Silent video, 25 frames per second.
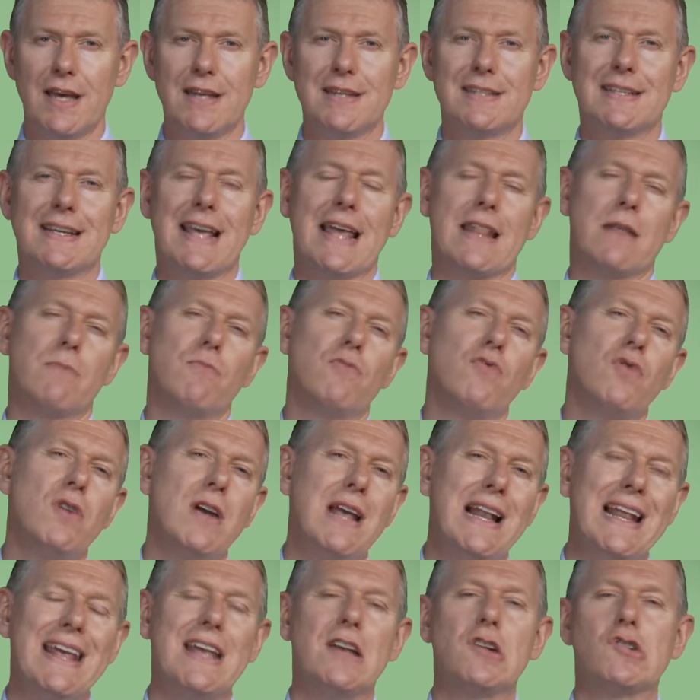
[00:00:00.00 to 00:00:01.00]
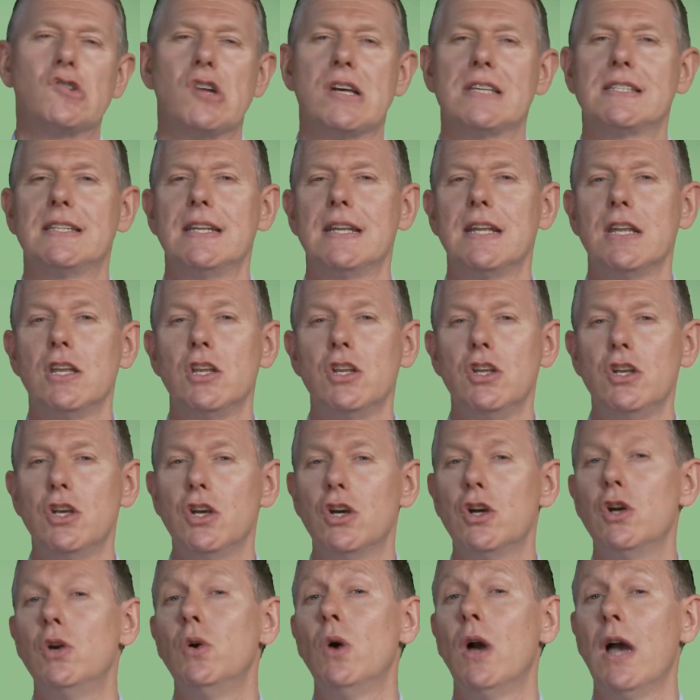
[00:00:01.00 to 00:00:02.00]
to get them really interested in
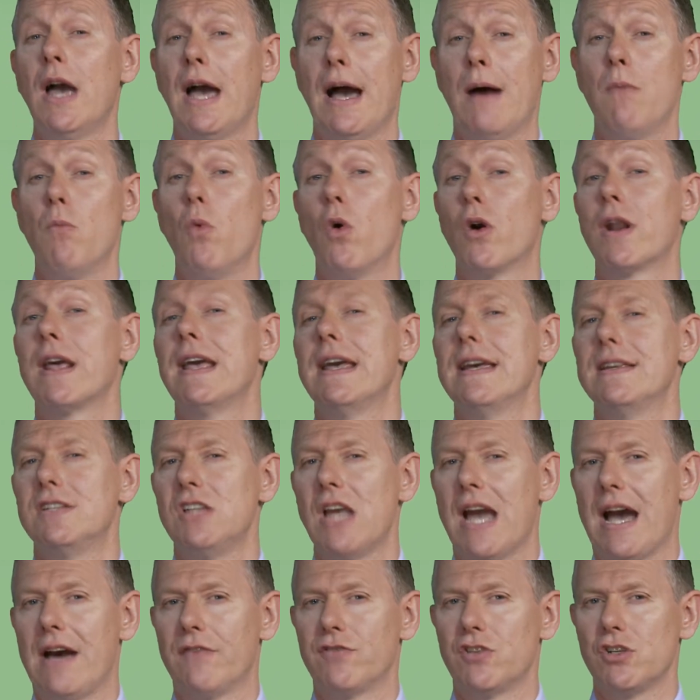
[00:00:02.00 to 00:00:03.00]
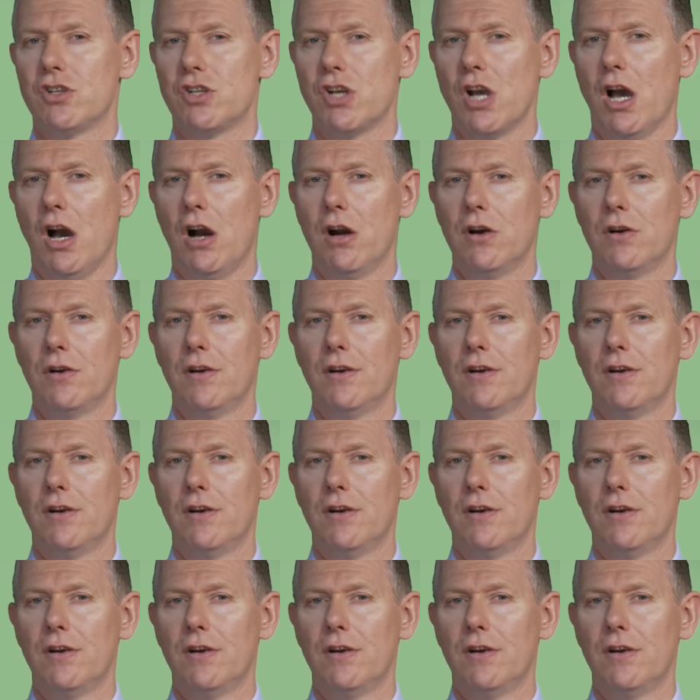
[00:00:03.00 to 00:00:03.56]
you and what it is you have to show.